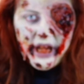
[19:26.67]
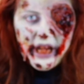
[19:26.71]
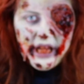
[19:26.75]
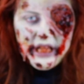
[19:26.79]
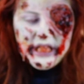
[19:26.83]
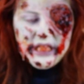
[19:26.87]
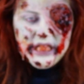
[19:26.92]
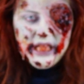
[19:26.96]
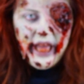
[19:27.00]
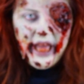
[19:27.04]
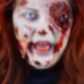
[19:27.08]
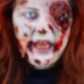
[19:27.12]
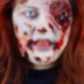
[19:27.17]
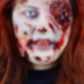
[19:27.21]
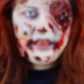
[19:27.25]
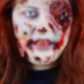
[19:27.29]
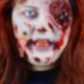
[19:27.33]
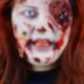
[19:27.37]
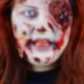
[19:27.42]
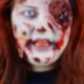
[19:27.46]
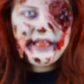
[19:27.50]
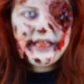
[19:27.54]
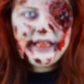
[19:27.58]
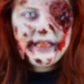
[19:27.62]
Guys, yeah,
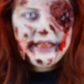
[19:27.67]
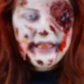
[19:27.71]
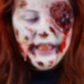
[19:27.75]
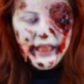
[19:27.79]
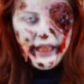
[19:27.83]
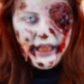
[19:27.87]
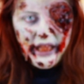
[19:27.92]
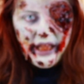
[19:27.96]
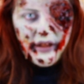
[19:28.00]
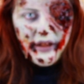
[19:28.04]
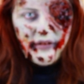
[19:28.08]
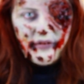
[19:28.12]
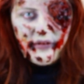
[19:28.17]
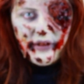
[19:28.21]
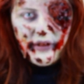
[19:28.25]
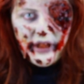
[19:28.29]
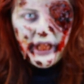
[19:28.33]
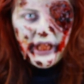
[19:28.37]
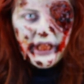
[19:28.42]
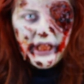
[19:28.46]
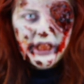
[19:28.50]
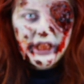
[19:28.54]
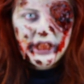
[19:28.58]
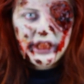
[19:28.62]
this is the
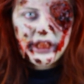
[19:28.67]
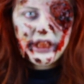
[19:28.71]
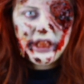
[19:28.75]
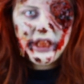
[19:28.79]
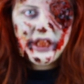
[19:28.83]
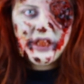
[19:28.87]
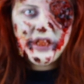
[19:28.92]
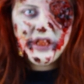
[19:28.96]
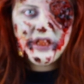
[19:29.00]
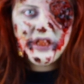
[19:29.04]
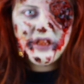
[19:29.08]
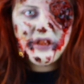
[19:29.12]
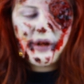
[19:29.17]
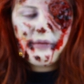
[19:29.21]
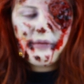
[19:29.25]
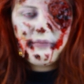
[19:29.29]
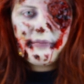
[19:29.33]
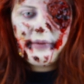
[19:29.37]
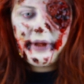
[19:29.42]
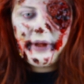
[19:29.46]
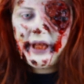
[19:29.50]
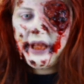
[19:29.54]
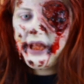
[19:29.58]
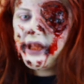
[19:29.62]
finished
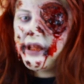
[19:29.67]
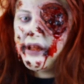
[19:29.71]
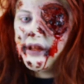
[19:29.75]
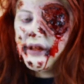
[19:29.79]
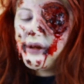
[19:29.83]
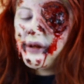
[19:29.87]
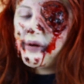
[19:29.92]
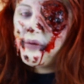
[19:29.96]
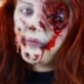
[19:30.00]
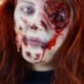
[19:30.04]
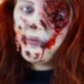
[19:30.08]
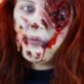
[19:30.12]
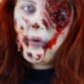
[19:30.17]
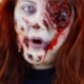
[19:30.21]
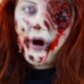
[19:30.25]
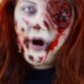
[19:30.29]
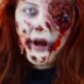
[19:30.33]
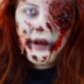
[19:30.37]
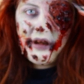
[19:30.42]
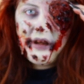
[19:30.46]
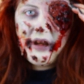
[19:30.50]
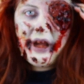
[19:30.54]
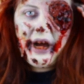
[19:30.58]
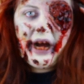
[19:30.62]
zombie
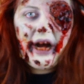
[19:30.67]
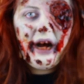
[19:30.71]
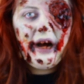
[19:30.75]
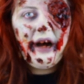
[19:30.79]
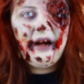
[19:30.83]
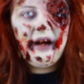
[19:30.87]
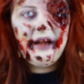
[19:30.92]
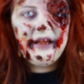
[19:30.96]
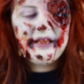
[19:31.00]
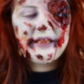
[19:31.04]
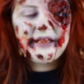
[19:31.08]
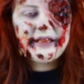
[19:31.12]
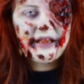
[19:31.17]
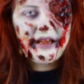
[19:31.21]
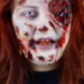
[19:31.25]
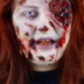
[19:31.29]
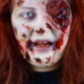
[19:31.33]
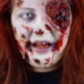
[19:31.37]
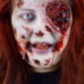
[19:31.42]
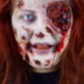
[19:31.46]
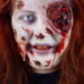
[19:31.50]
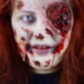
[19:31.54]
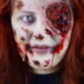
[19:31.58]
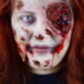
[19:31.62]
one-eyed
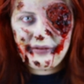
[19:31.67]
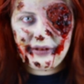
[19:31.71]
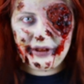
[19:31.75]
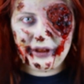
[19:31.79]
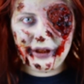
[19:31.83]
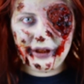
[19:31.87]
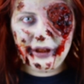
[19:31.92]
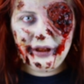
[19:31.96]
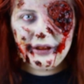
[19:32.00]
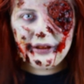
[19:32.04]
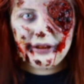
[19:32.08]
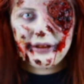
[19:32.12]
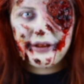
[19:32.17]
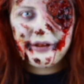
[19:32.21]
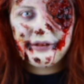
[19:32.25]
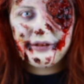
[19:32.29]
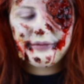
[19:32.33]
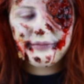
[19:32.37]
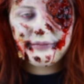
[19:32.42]
kind of look.